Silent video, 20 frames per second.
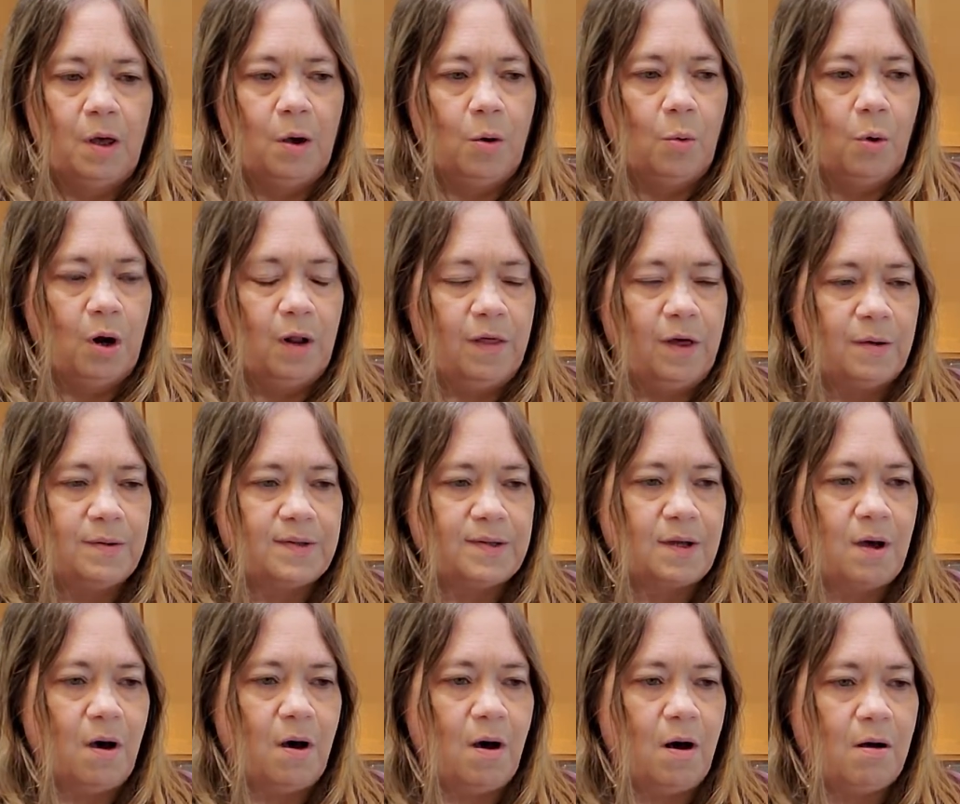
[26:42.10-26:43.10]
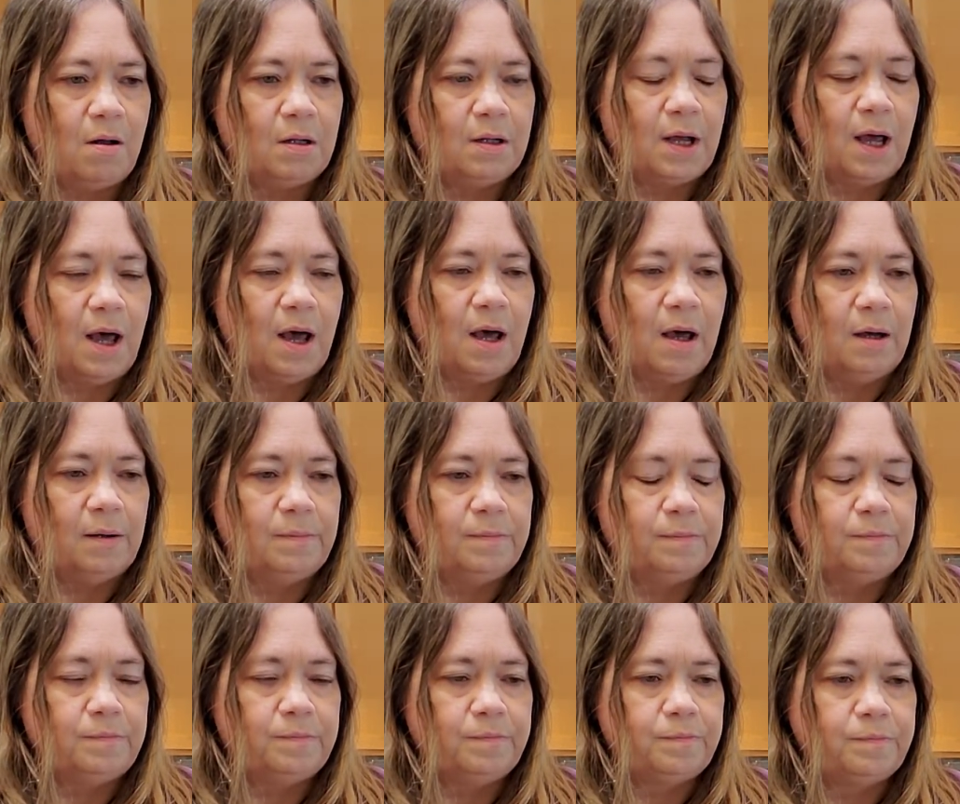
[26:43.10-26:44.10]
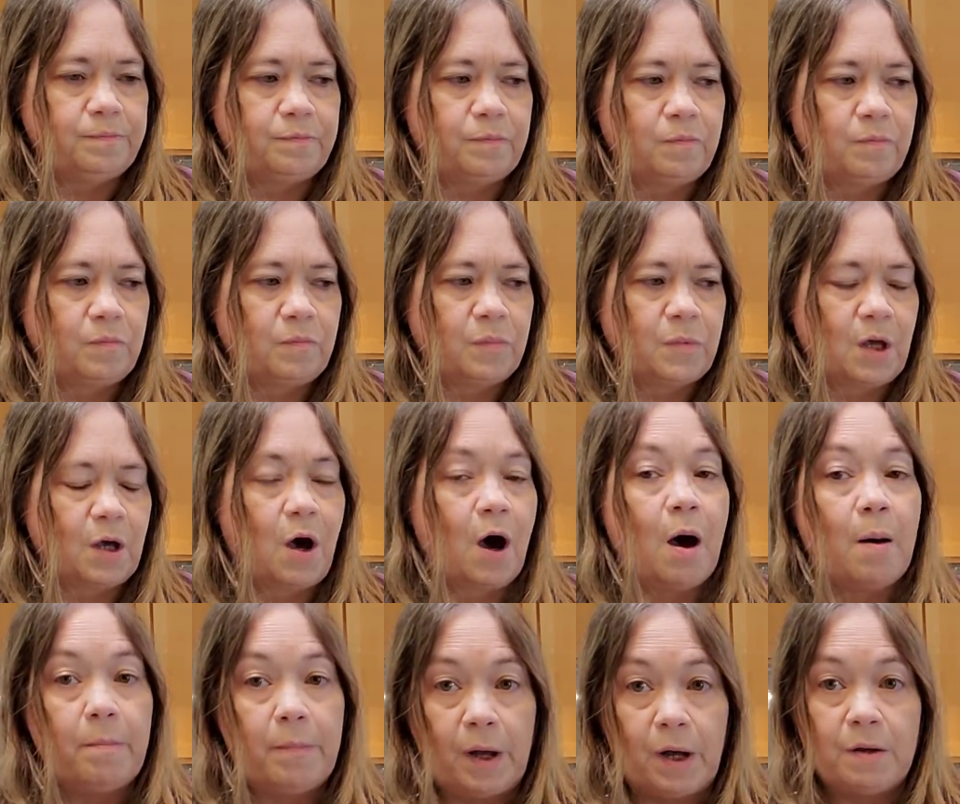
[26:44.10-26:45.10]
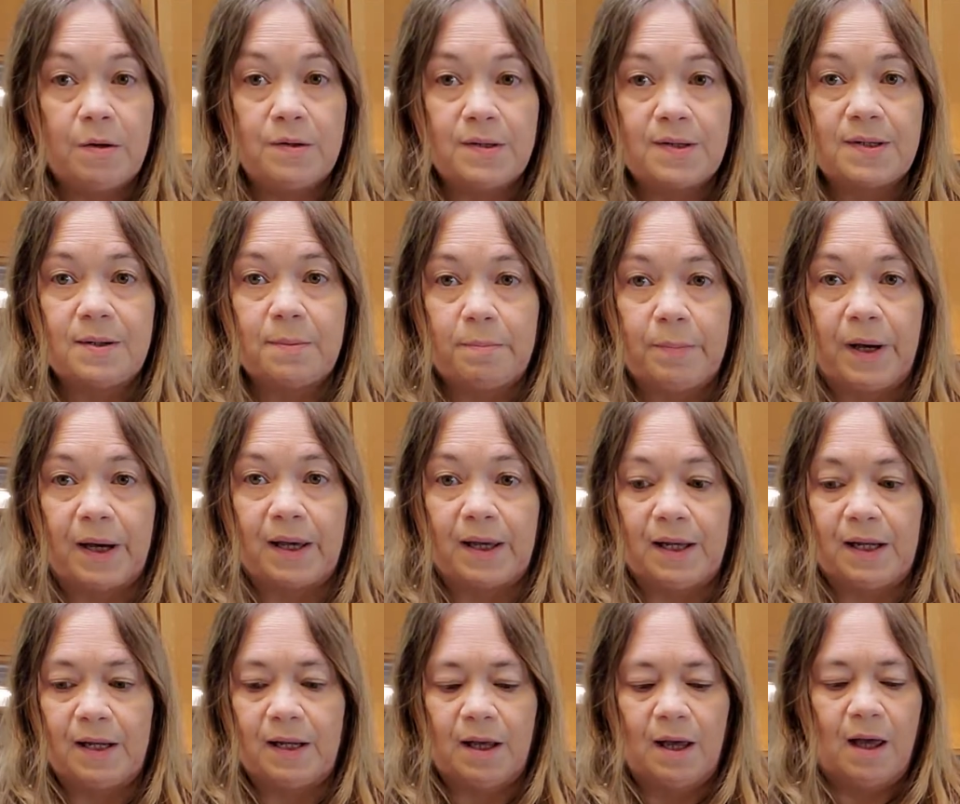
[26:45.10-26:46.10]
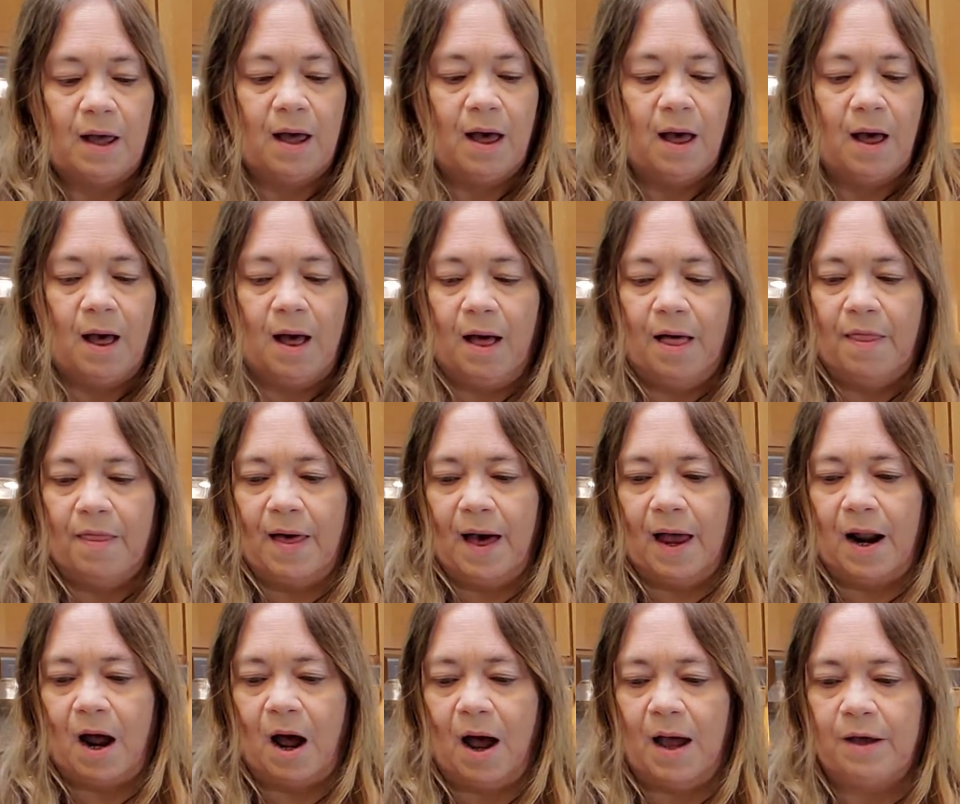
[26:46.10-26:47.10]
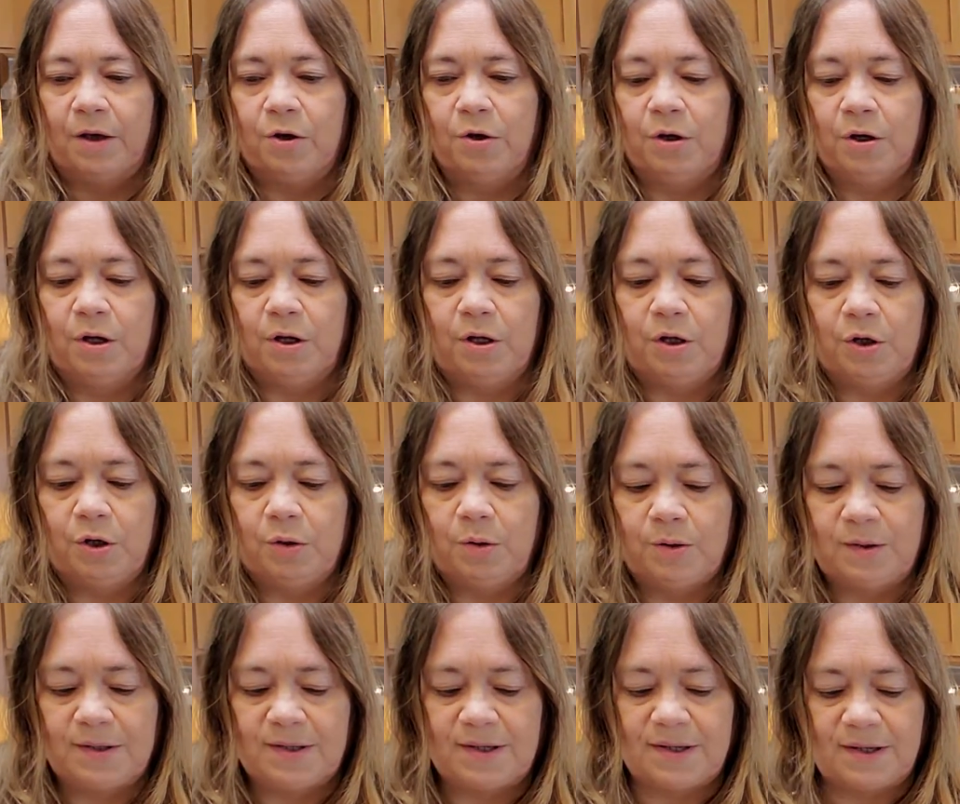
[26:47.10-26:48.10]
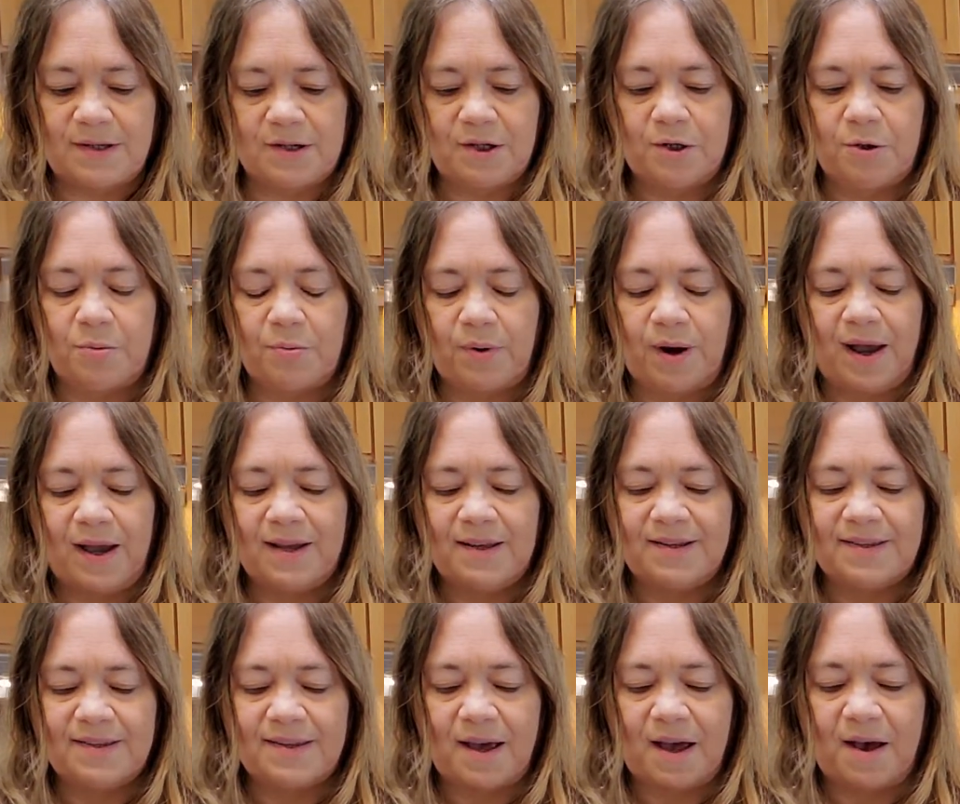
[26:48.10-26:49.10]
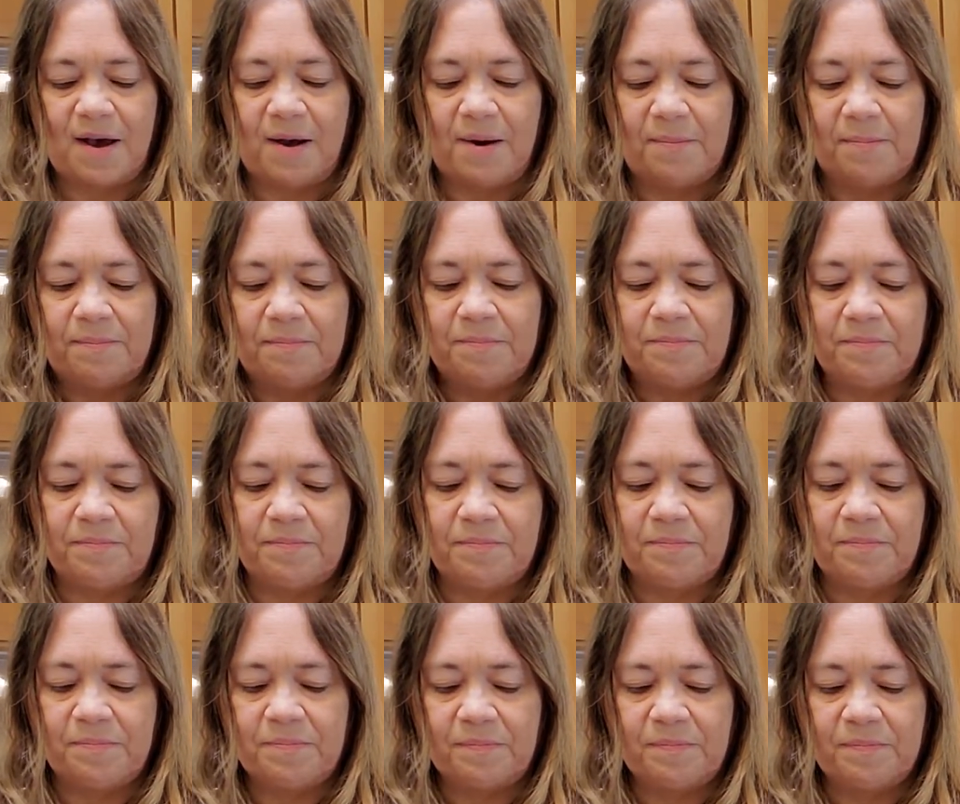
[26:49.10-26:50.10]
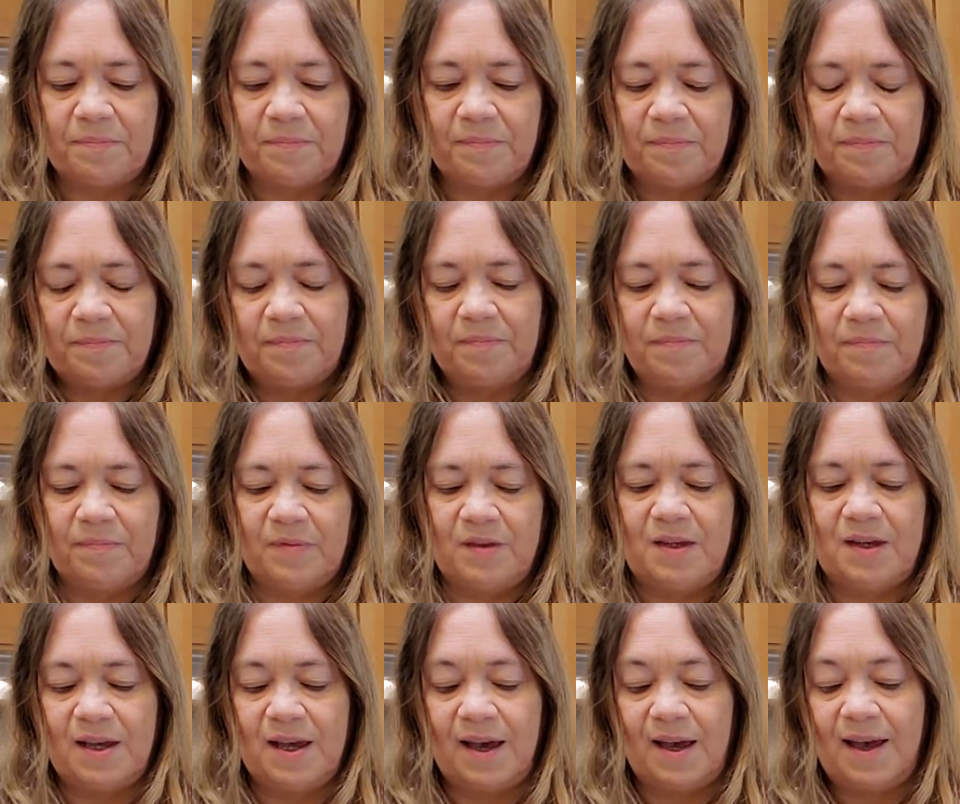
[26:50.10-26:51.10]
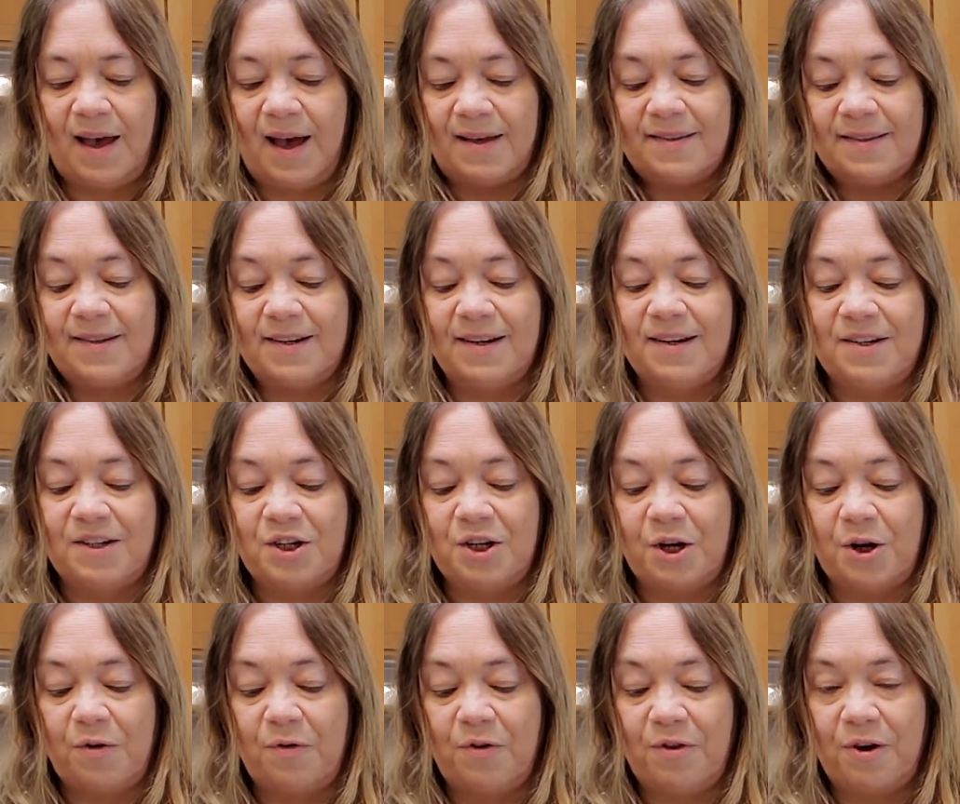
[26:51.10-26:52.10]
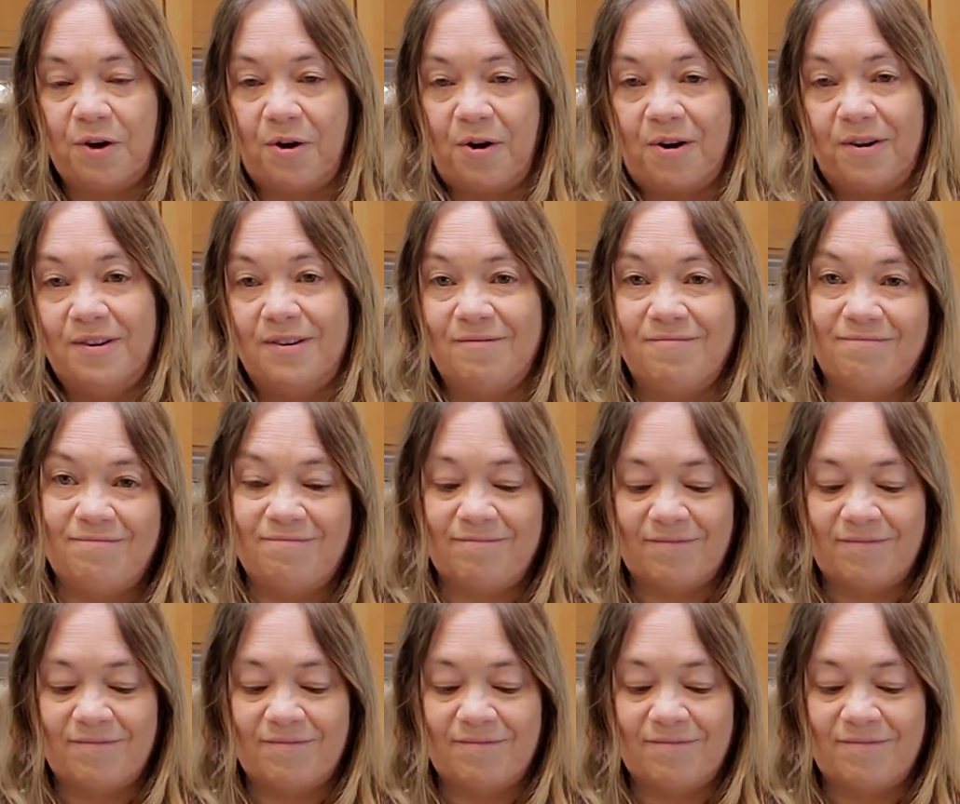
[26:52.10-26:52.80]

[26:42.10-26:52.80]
what are those called? Compost bucket that I could use to raise, to get castings, for the garden.